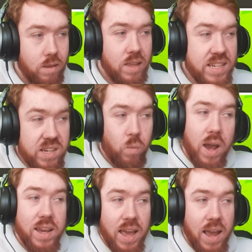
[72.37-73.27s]
this is where
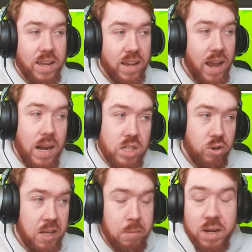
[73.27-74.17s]
it can get kind of
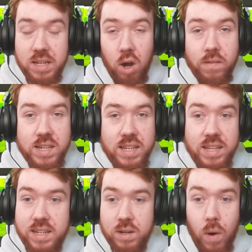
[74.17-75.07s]
tricky, because
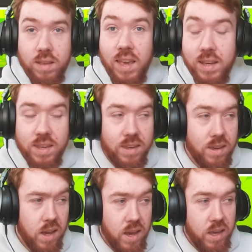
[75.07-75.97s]
he's quite
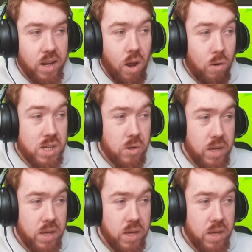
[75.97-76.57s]
tanky. He can also